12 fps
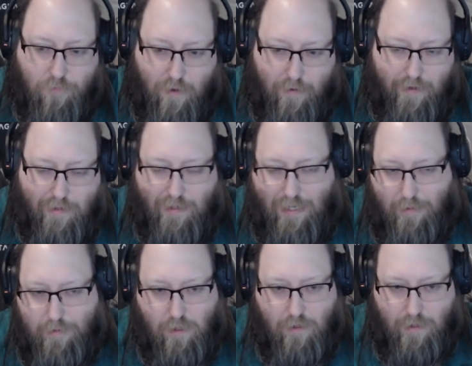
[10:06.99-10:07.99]
It's a game
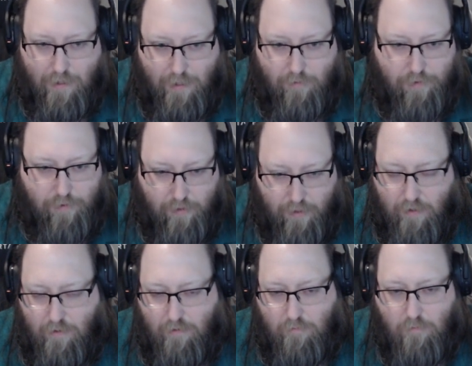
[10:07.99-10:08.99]
engine like, Unity
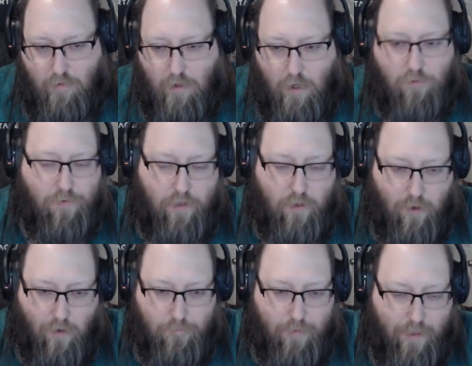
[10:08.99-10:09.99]
and Unreal
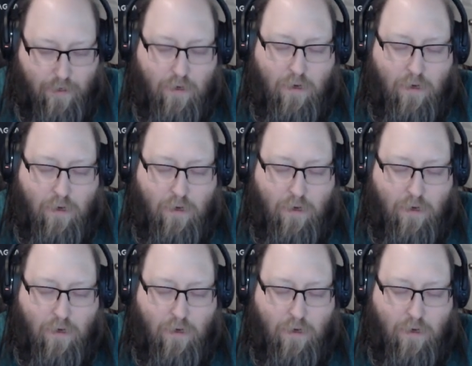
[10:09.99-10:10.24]
are, but